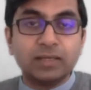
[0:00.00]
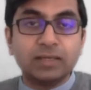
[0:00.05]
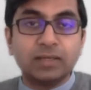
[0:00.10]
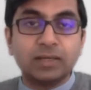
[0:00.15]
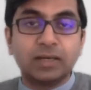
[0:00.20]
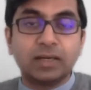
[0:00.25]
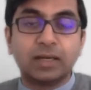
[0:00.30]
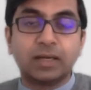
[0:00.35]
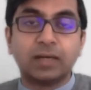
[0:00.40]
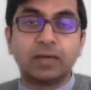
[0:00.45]

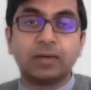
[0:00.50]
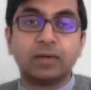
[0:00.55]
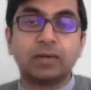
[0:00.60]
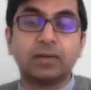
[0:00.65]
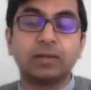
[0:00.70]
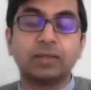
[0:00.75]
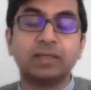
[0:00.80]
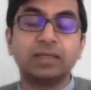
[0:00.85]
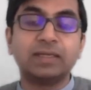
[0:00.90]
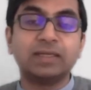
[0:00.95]
Uh,
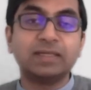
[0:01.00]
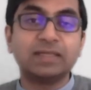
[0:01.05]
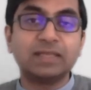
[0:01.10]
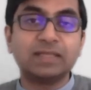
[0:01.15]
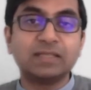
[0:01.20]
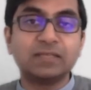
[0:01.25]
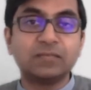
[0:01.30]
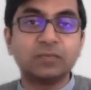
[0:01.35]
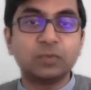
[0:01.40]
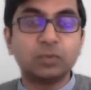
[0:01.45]
in case
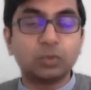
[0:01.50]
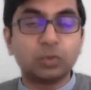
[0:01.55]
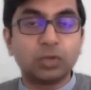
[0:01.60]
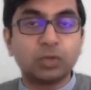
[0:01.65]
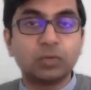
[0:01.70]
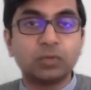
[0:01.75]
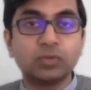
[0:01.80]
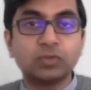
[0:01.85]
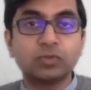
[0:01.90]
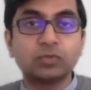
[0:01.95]
if you do not
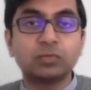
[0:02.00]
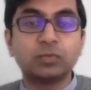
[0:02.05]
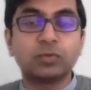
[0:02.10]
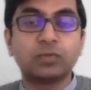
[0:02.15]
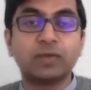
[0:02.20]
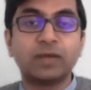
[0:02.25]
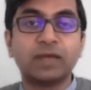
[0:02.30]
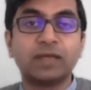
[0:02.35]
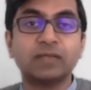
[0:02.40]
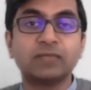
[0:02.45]
wish to
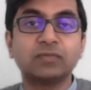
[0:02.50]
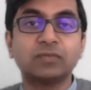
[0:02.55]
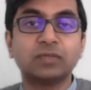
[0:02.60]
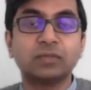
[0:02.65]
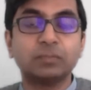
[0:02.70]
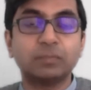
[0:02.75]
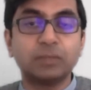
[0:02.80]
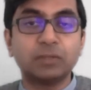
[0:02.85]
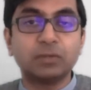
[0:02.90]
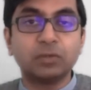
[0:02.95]
provide us with a
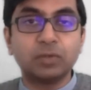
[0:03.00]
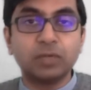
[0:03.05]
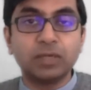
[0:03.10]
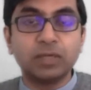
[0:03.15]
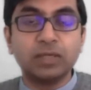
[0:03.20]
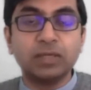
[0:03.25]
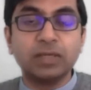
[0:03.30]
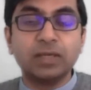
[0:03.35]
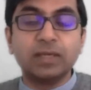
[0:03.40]
P O A,